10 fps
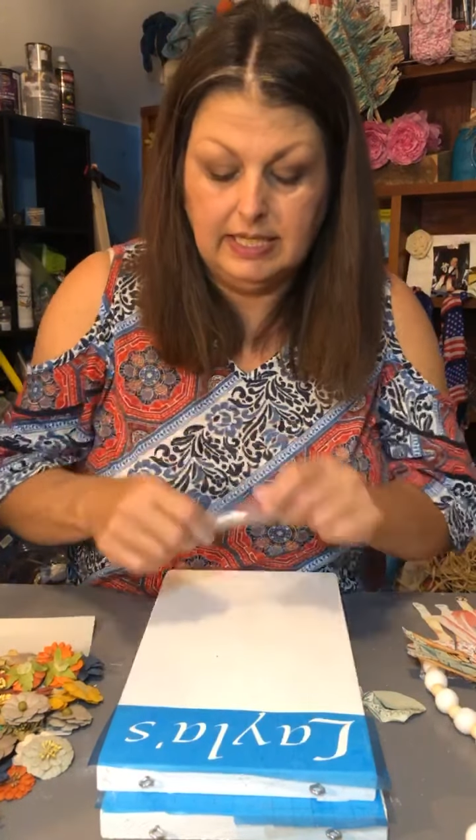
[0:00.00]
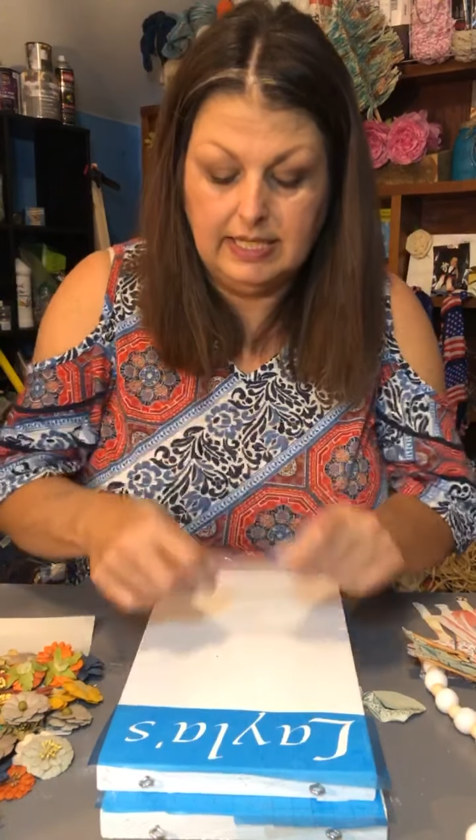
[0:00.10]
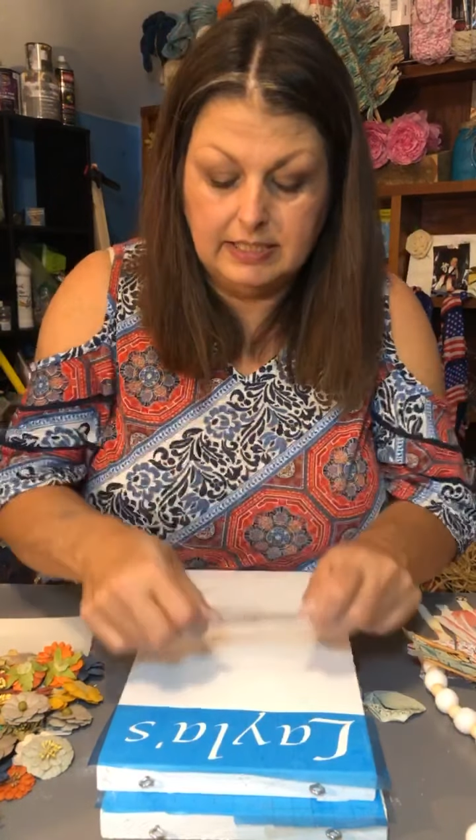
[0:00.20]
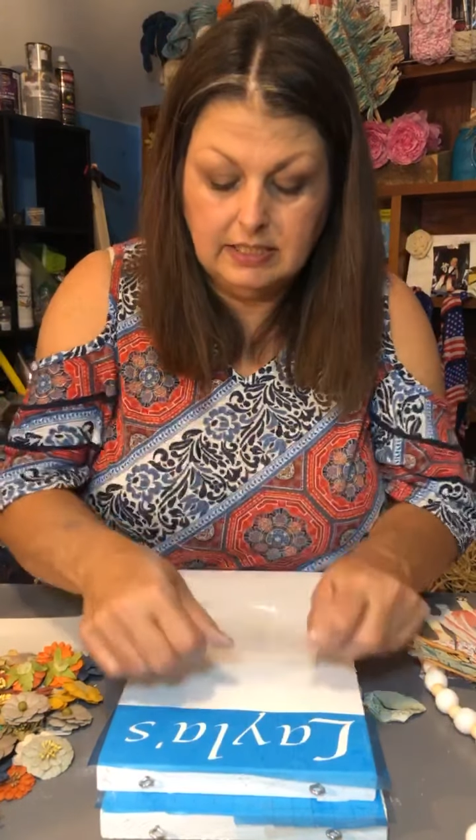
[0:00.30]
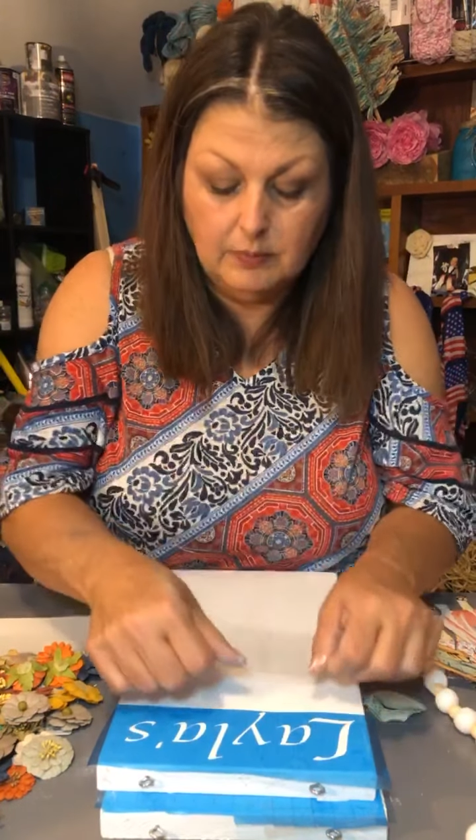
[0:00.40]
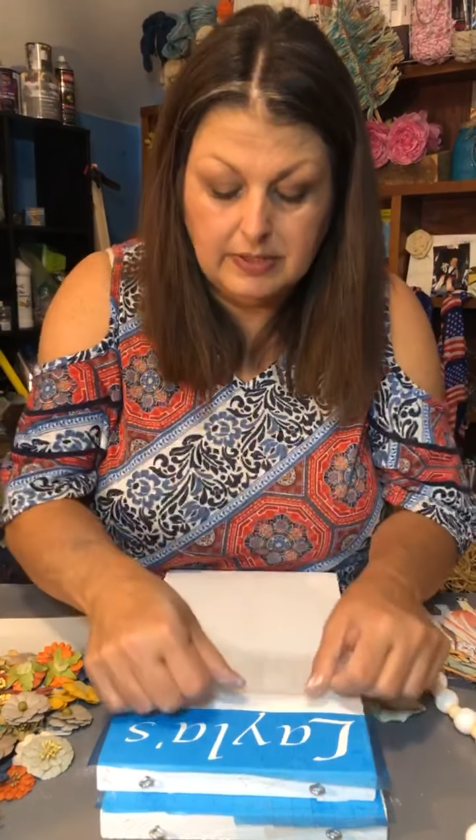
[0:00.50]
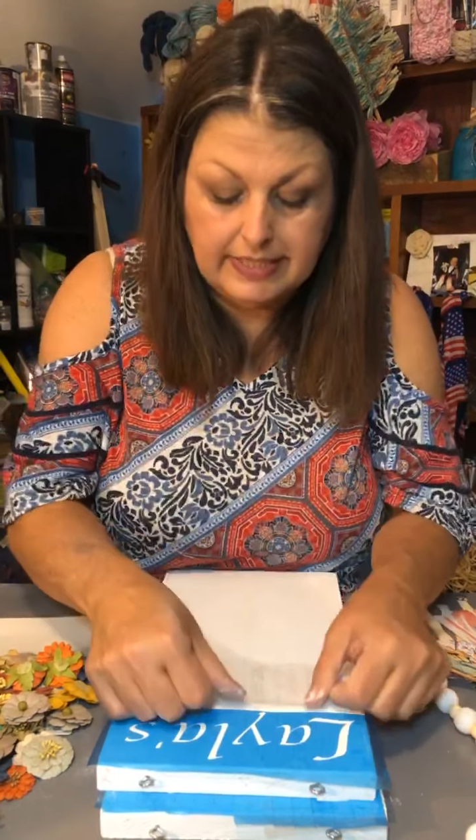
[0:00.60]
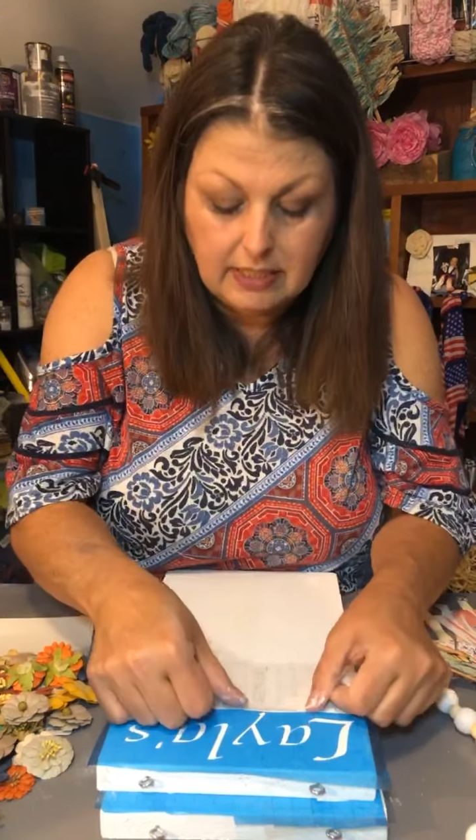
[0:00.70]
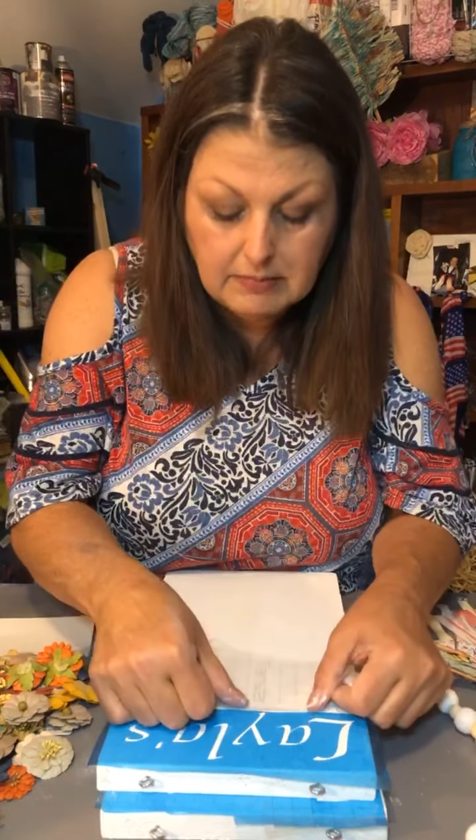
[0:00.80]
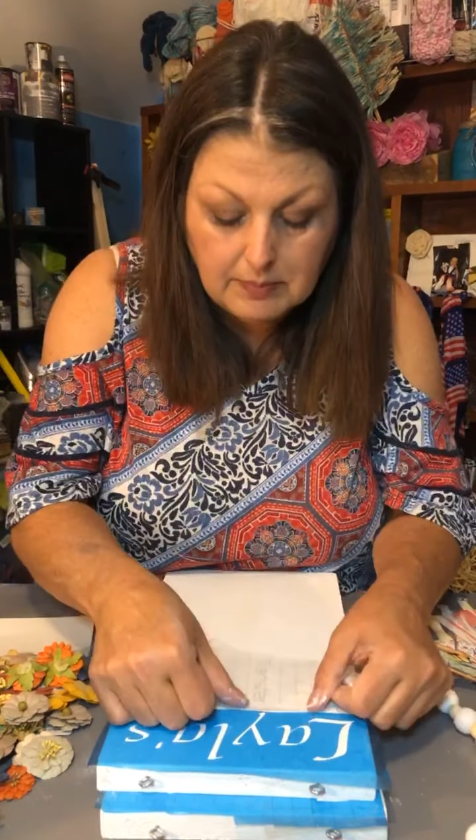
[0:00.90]
and I don't want to
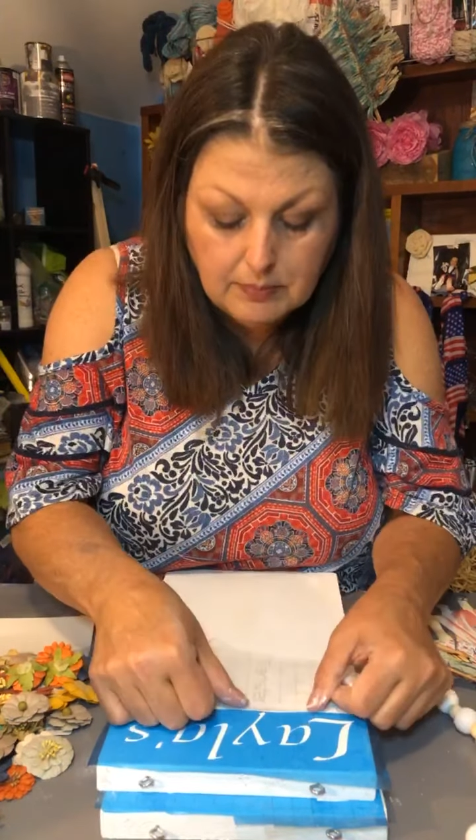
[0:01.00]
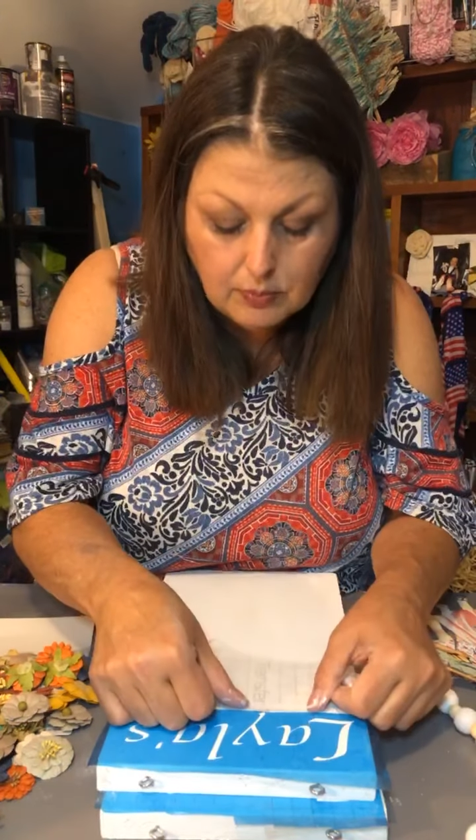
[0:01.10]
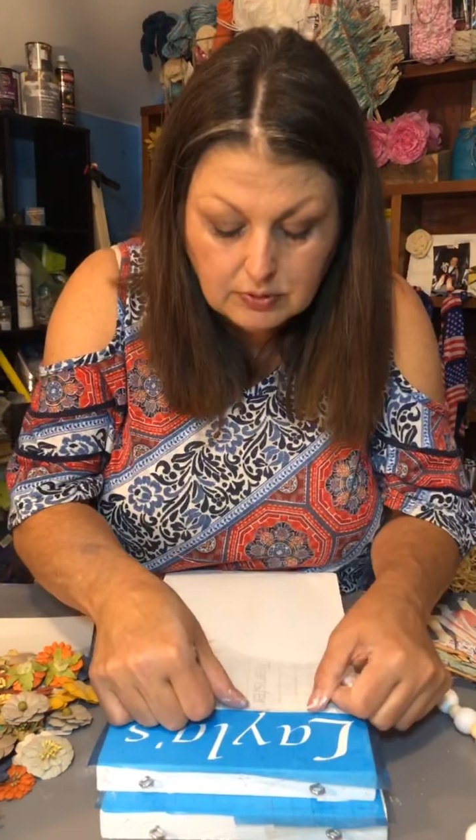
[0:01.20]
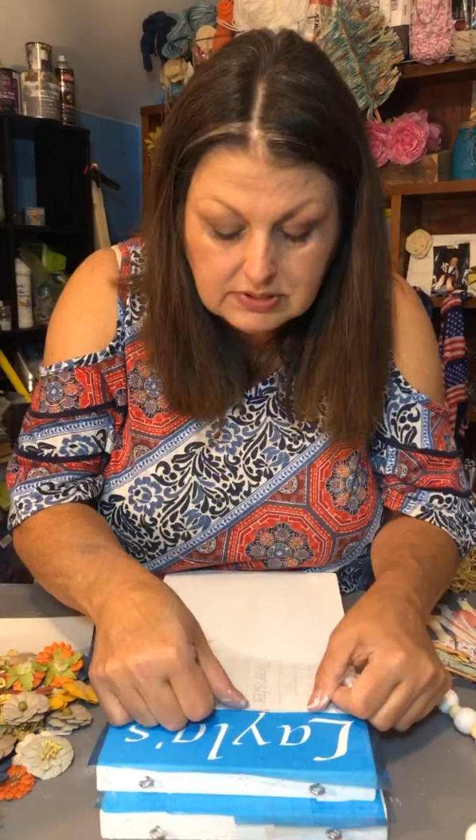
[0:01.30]
get on my board,